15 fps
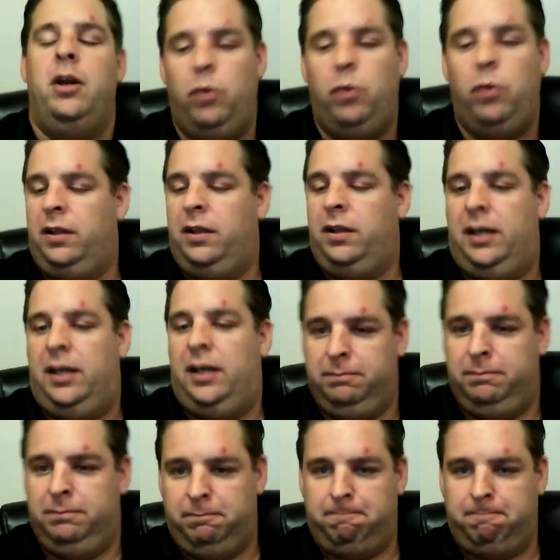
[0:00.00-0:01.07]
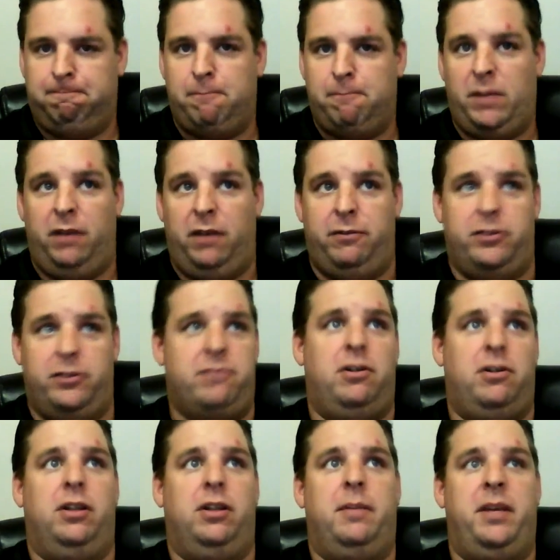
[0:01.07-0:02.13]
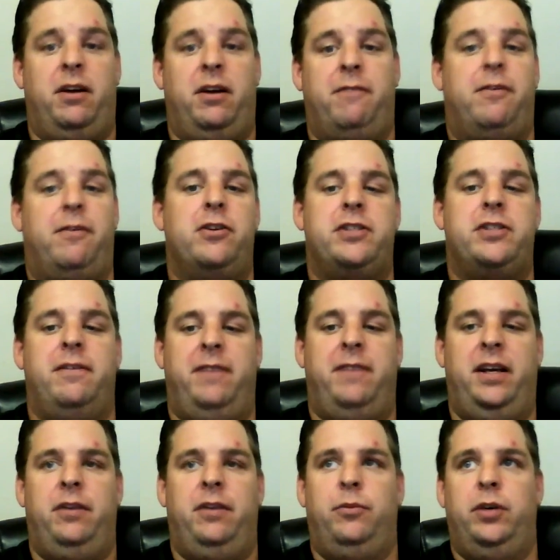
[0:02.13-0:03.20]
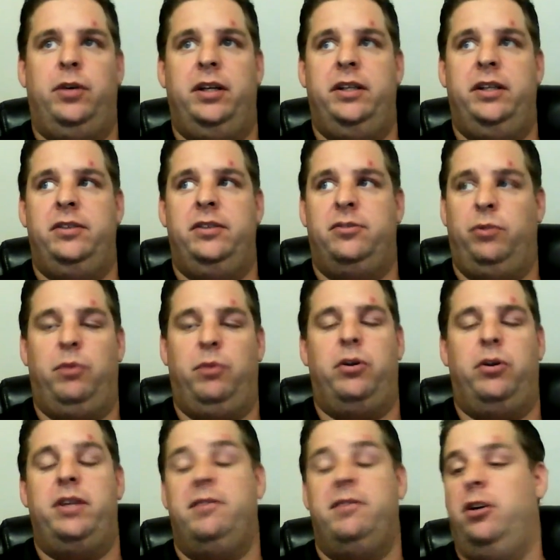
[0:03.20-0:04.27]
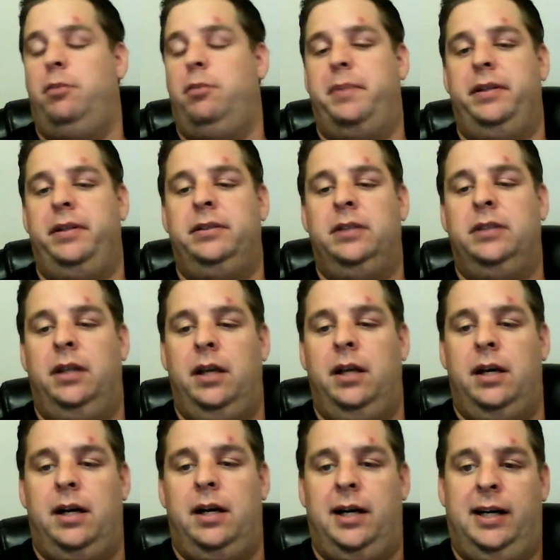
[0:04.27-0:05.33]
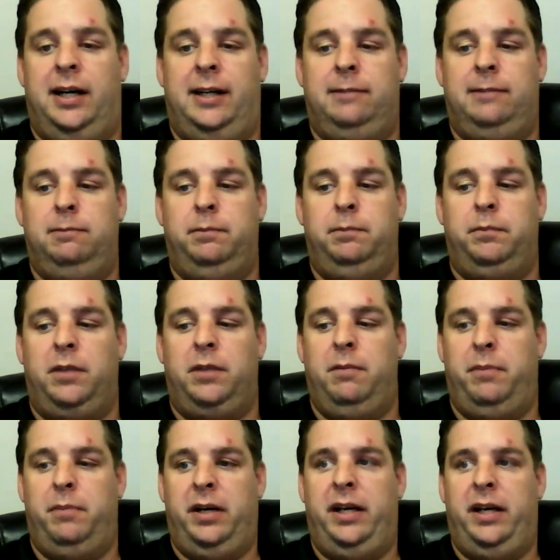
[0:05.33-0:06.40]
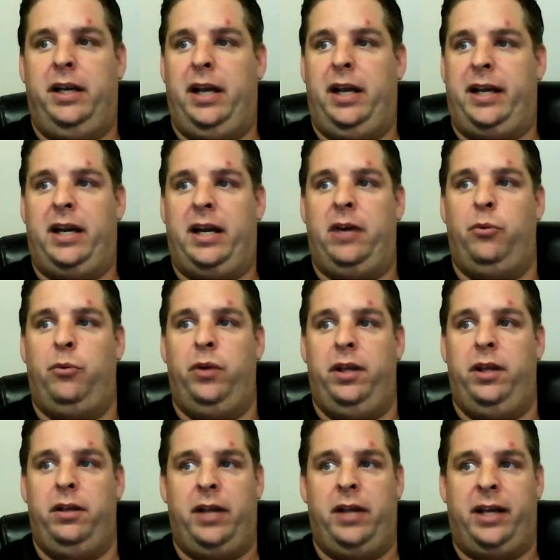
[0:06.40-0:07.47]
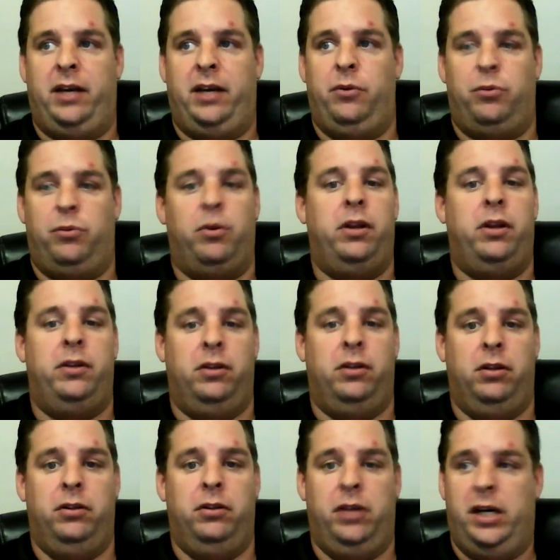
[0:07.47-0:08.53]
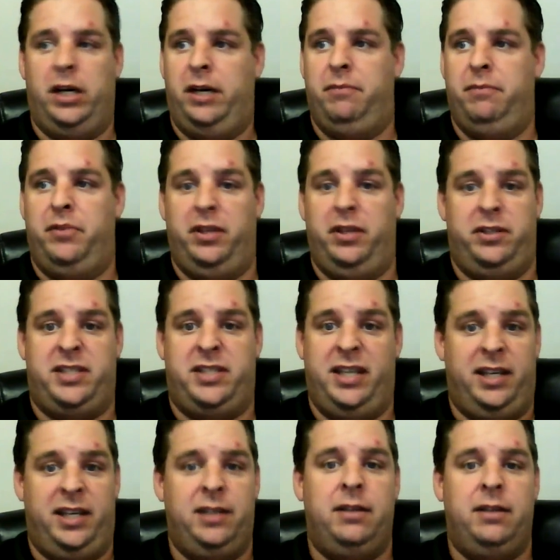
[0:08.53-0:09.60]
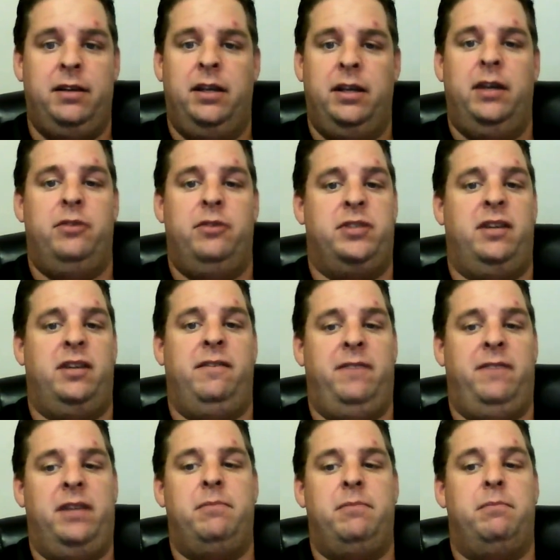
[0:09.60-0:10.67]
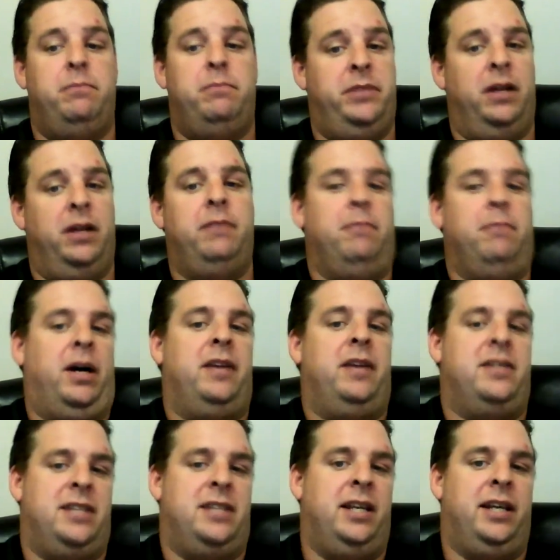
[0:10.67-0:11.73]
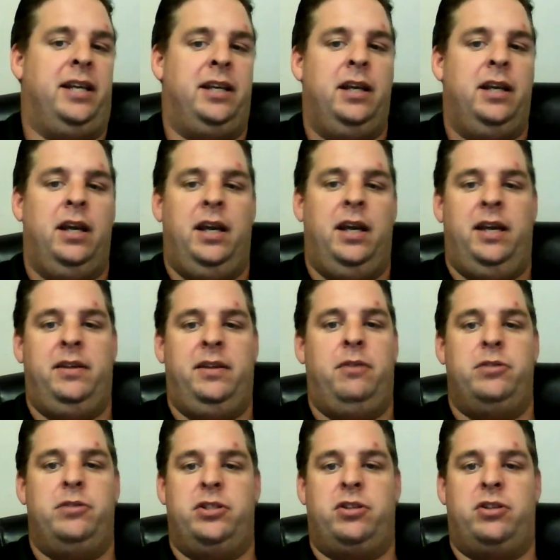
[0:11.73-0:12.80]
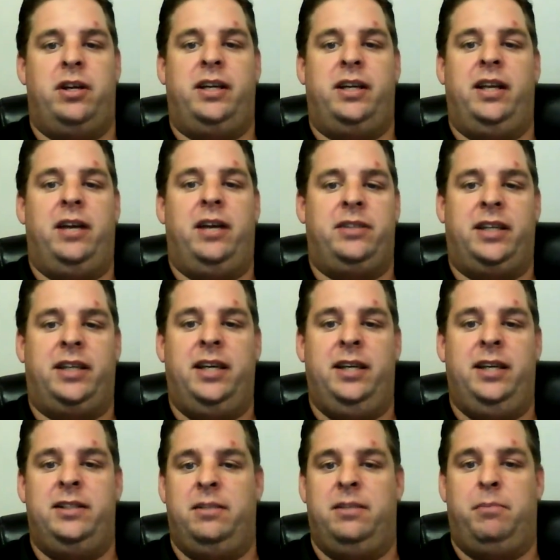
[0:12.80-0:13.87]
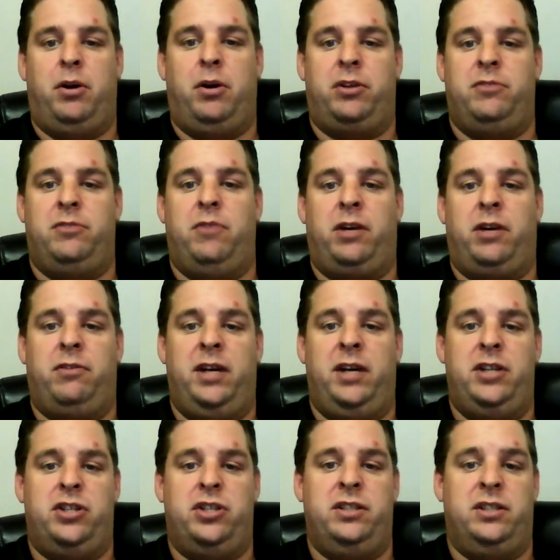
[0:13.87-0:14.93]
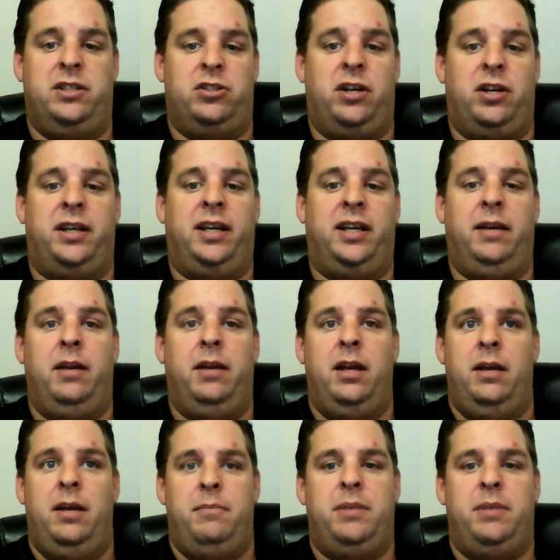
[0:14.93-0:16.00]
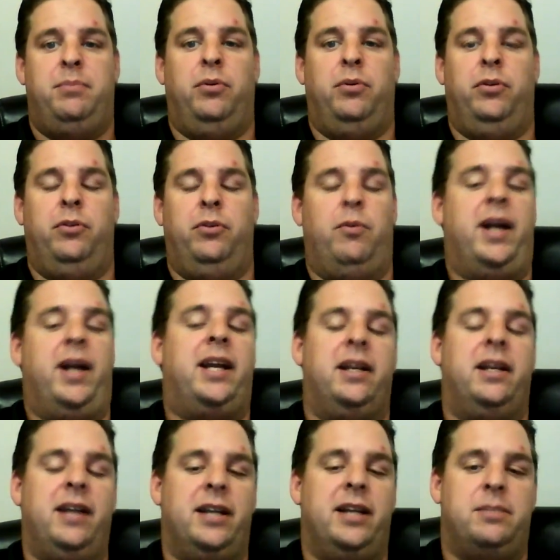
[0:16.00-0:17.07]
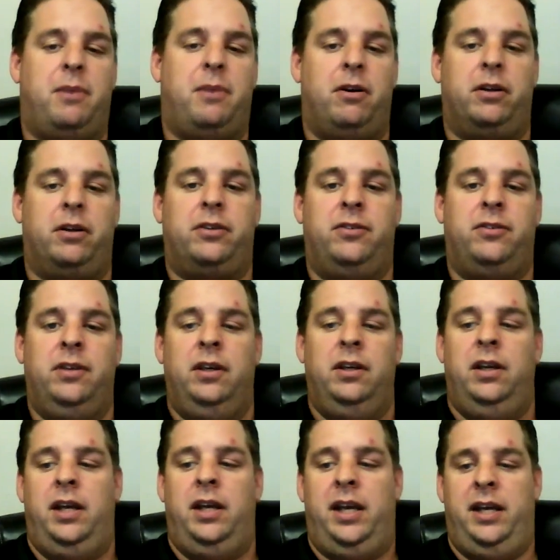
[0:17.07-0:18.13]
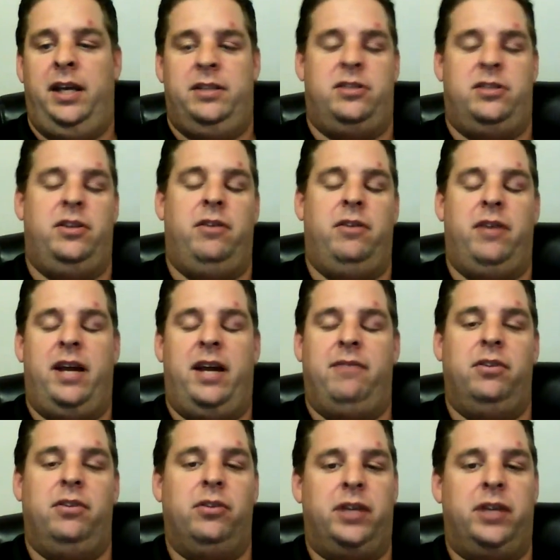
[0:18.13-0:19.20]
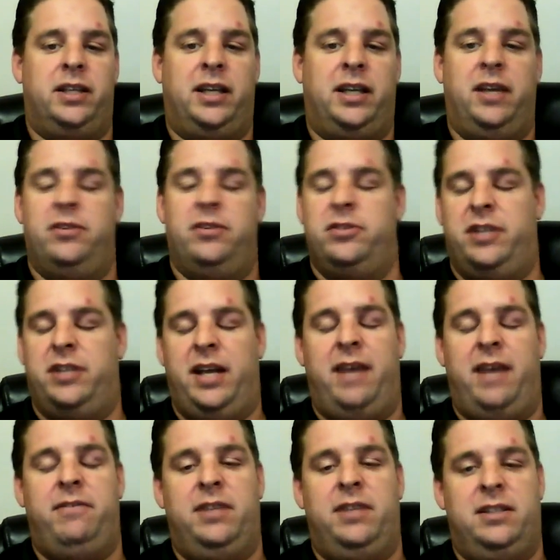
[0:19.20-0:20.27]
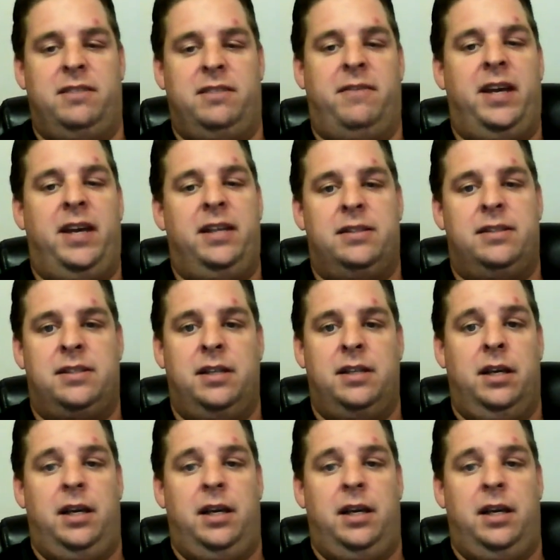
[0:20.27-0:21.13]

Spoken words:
Well, first of all, I mean, our first event we weren't even open, but I got with one of the city. It was an event done by the city, and they were just trying to get out to kids in parks and recreations and trying to get people to recognize parks. And so they would have little get-togethers and have these events.